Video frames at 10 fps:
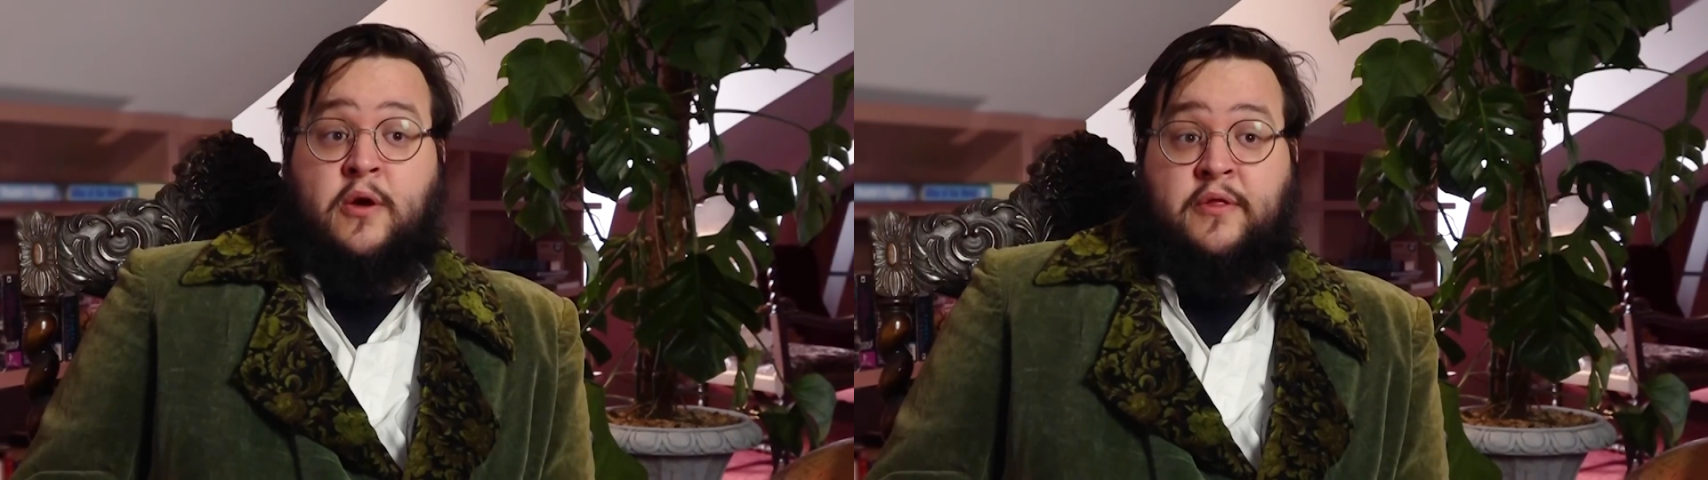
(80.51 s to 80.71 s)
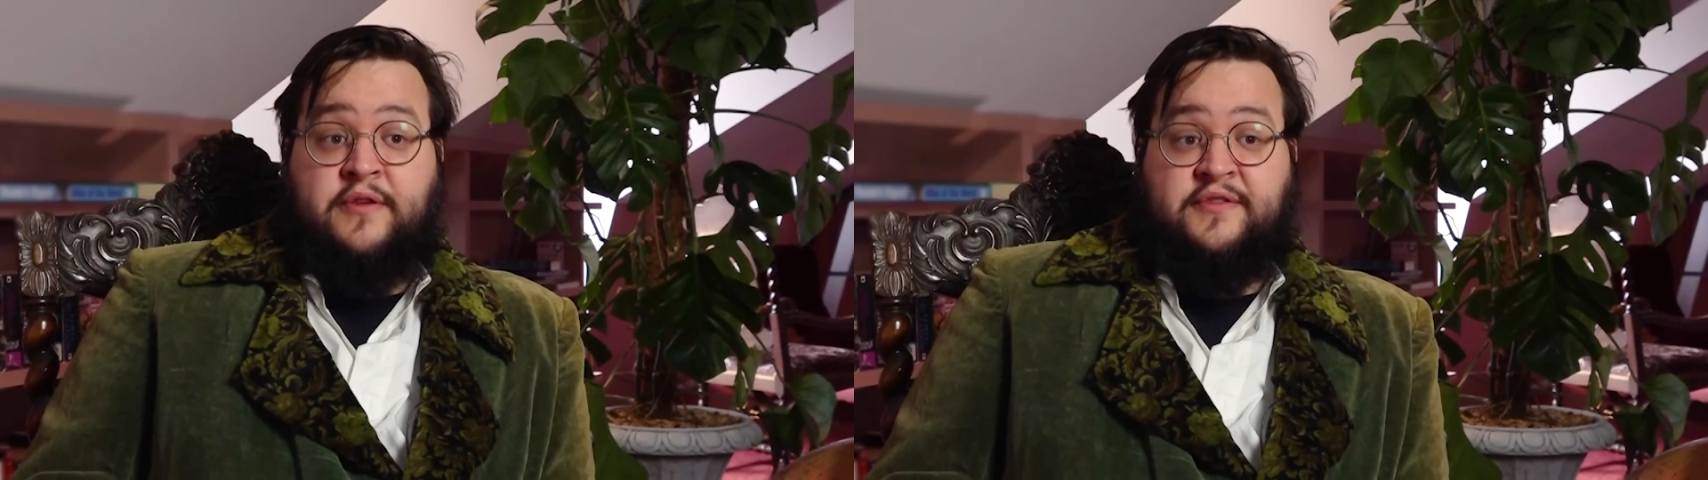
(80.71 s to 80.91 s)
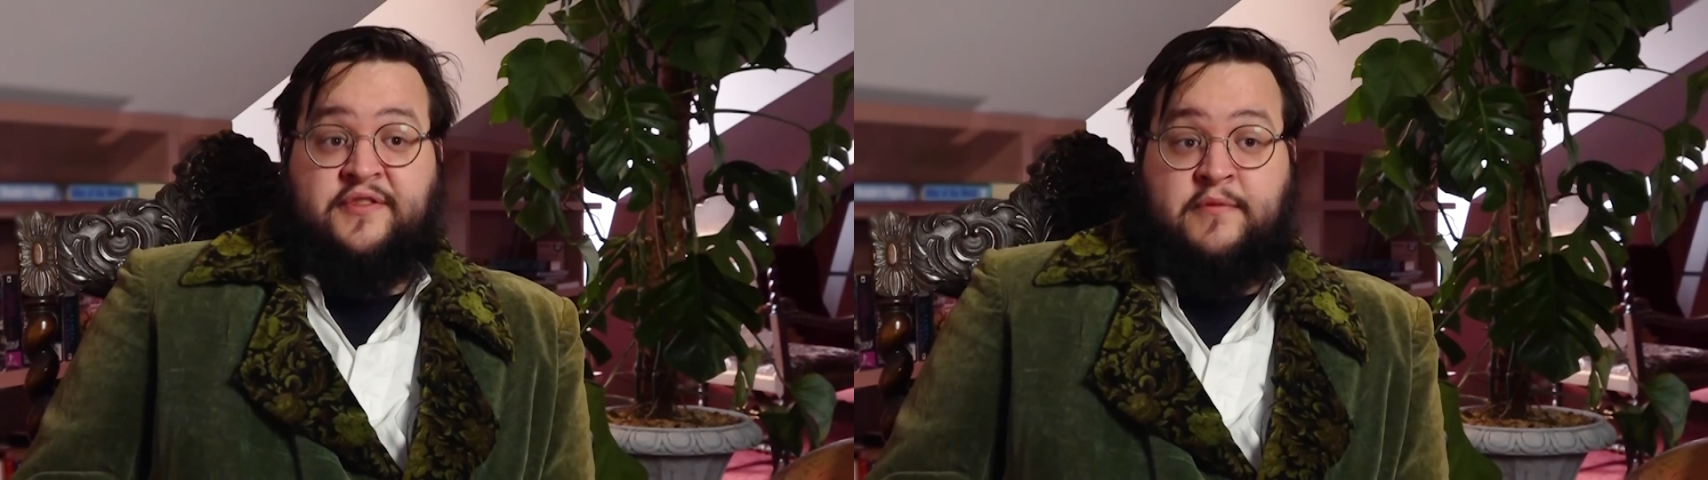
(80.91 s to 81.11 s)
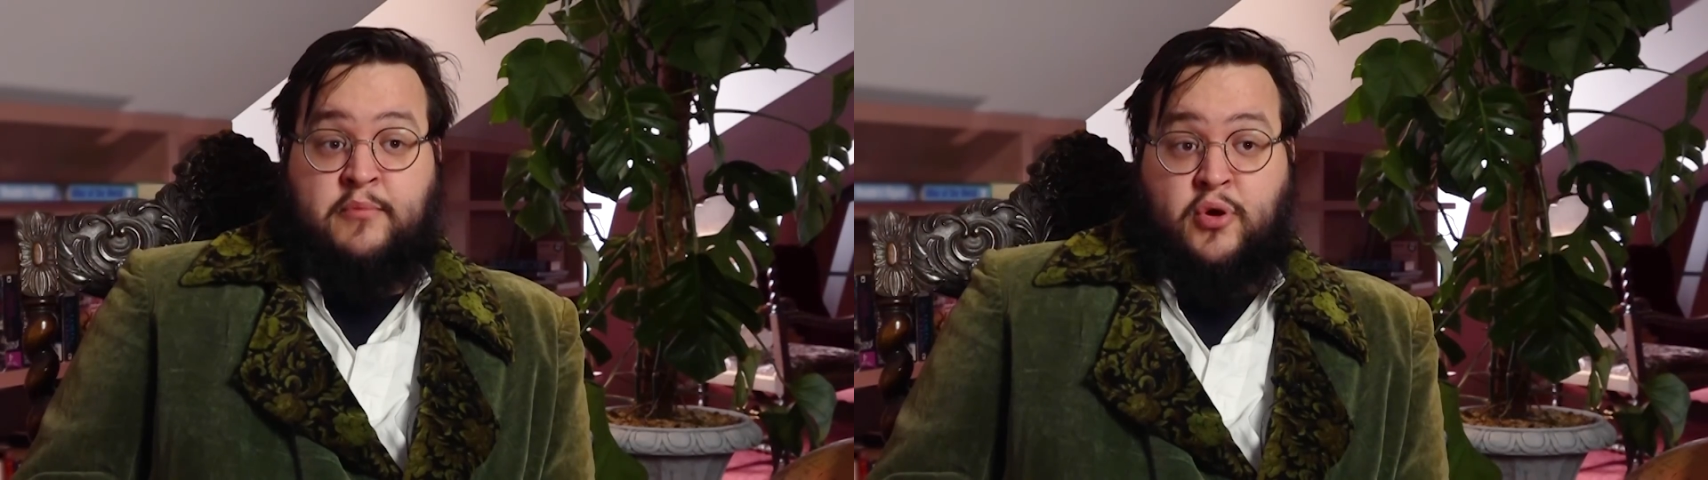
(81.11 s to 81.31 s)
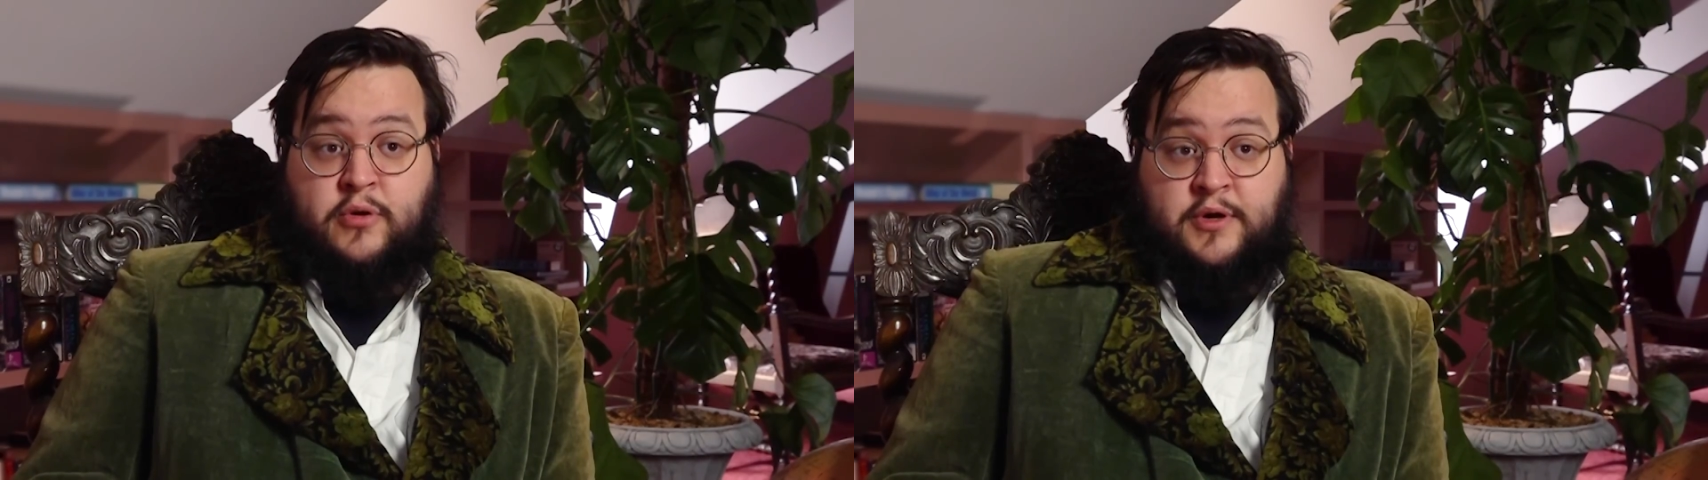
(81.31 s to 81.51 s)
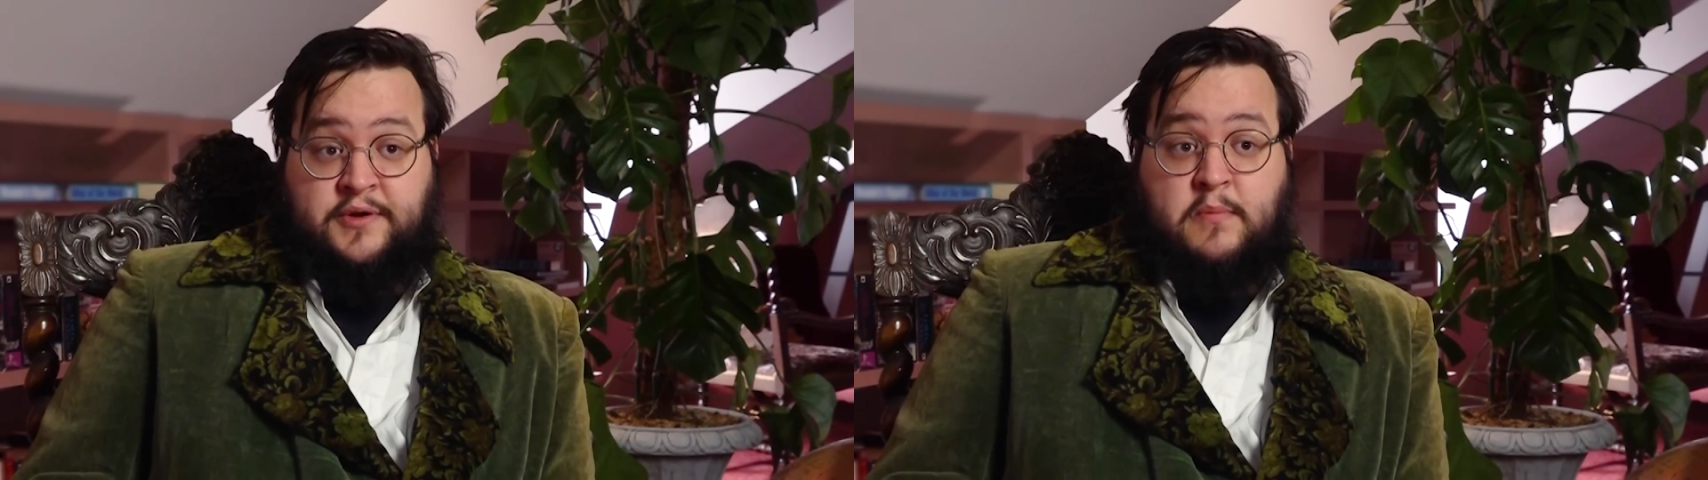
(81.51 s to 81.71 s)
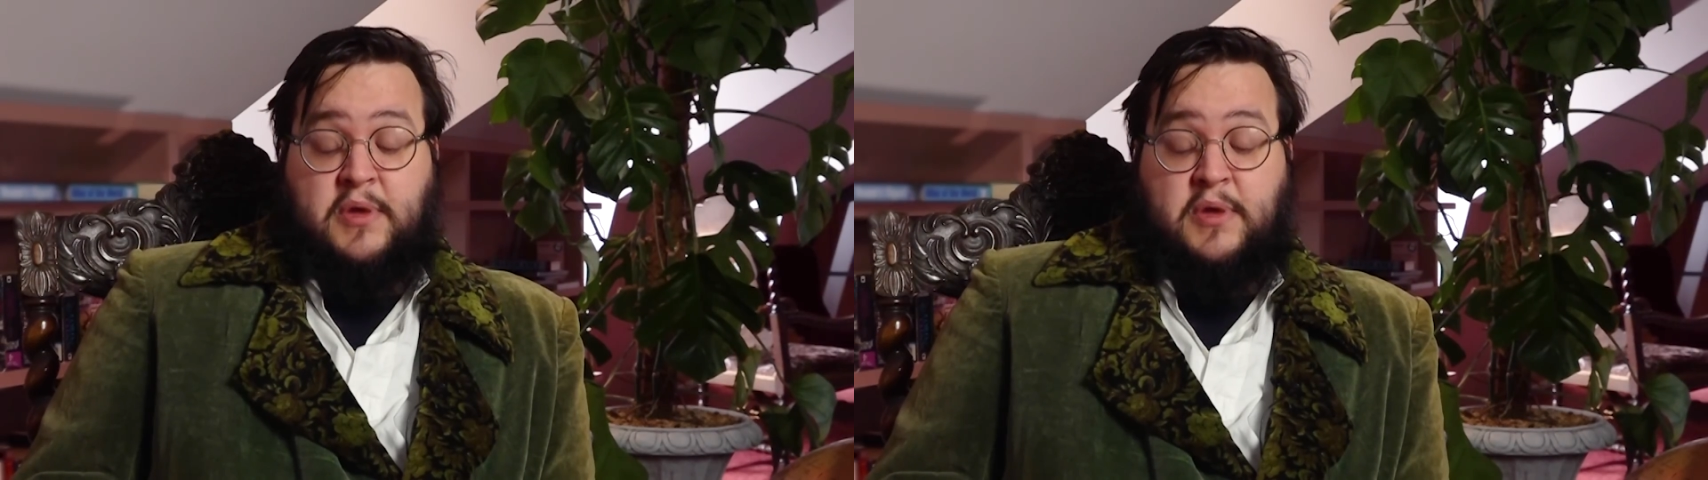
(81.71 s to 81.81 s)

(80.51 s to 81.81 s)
all this is important